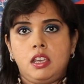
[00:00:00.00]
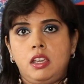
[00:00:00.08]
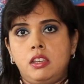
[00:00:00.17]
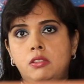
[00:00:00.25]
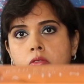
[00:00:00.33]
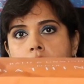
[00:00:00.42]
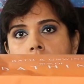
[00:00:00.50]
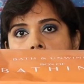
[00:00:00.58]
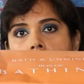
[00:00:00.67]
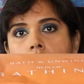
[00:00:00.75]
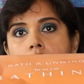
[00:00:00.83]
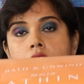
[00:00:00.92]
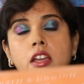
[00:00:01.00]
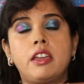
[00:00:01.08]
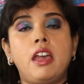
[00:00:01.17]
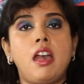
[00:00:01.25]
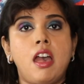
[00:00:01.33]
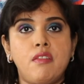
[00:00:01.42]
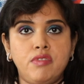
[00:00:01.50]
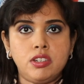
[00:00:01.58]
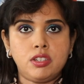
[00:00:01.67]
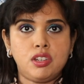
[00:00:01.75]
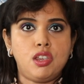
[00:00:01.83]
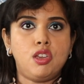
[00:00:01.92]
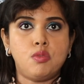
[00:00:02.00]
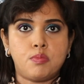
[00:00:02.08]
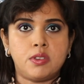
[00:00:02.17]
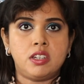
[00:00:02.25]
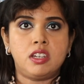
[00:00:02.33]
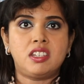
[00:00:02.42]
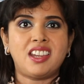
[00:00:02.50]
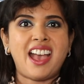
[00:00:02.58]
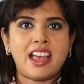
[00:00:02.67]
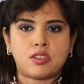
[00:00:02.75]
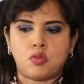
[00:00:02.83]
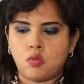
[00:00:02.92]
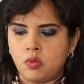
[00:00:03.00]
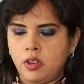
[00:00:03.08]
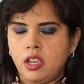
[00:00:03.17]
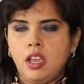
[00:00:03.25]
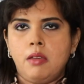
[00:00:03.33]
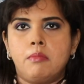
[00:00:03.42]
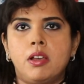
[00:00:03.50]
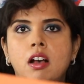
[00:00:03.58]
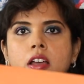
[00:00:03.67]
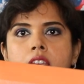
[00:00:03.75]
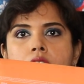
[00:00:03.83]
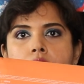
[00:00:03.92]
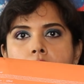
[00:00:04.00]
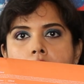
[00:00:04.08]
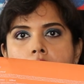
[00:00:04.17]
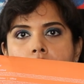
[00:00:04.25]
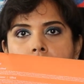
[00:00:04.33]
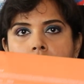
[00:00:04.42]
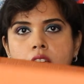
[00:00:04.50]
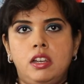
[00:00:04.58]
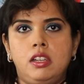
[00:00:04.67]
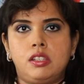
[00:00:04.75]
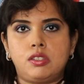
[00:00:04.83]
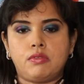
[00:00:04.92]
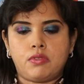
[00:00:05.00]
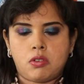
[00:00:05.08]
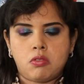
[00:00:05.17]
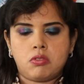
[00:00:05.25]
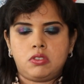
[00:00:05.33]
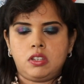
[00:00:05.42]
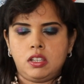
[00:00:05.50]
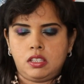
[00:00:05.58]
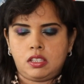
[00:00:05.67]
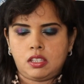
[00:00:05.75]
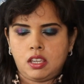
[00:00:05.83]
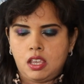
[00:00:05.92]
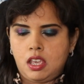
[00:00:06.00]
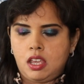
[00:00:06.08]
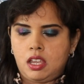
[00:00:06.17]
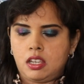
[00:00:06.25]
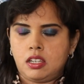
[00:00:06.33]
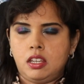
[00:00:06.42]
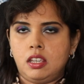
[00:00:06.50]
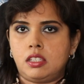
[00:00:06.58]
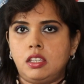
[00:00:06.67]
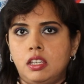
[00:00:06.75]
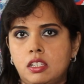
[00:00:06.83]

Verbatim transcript: It looks like that. I haven't opened it at all. Behind you have list of the contents, and here's the